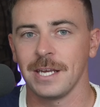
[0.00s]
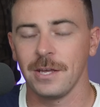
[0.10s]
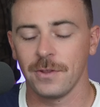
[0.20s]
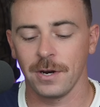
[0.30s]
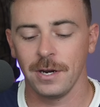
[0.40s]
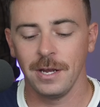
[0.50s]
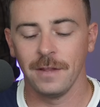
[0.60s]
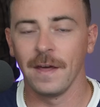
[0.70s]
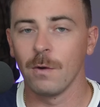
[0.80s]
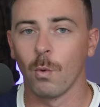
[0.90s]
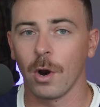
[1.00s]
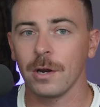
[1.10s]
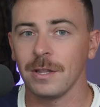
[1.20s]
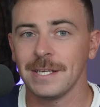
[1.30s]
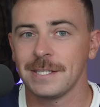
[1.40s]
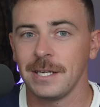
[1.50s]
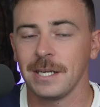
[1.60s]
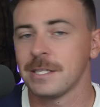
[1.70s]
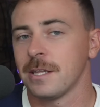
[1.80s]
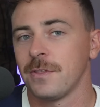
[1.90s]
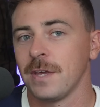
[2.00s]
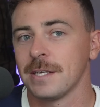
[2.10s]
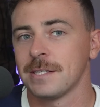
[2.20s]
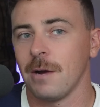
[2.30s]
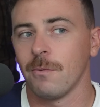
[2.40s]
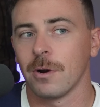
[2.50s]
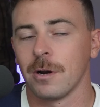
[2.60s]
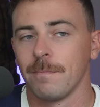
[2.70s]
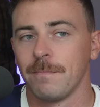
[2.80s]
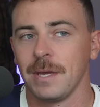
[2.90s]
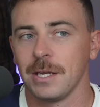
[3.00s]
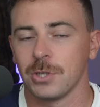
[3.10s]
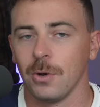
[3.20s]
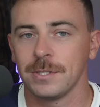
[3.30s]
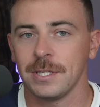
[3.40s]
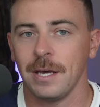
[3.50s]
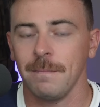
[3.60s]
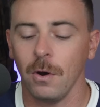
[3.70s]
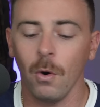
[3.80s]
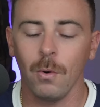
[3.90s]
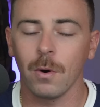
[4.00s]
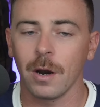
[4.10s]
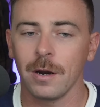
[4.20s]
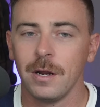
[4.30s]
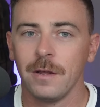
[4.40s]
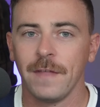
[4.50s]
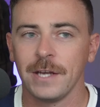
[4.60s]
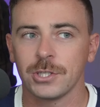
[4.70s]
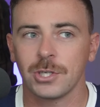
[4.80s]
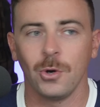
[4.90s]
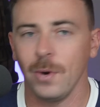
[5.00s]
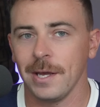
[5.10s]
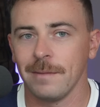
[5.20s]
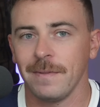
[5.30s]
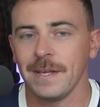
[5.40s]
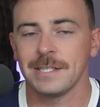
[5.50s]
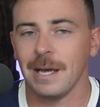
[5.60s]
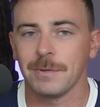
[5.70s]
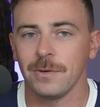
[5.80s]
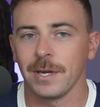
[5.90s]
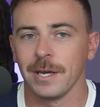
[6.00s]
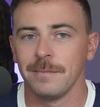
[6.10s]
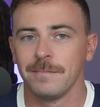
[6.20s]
Either they weren't listening to the things that were being told to them, or they just quit and they stopped doing it.